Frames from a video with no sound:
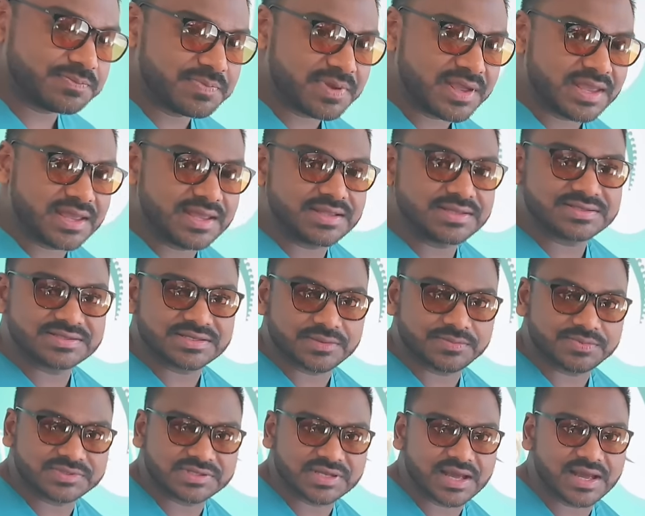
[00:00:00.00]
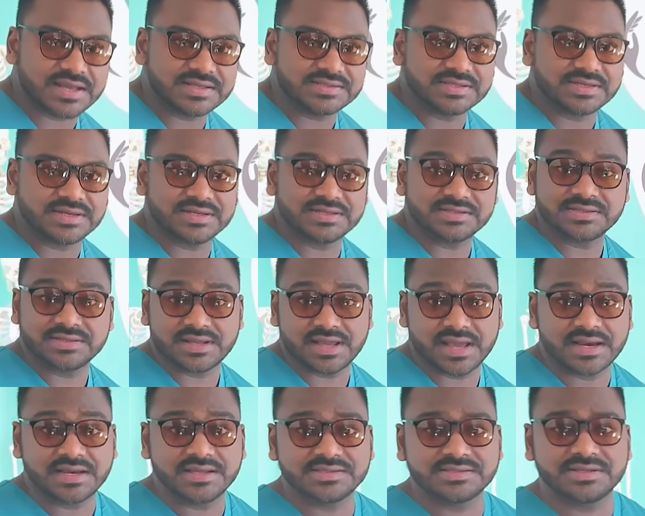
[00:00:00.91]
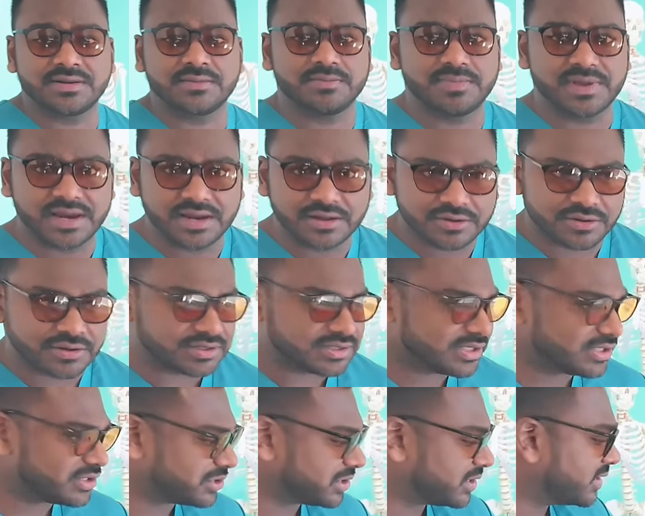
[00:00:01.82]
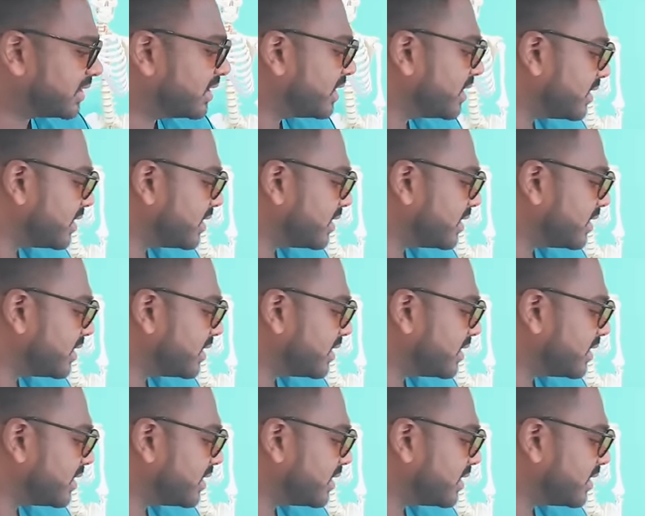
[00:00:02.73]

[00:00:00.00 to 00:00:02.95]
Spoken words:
pain subsides and he's in a better condition,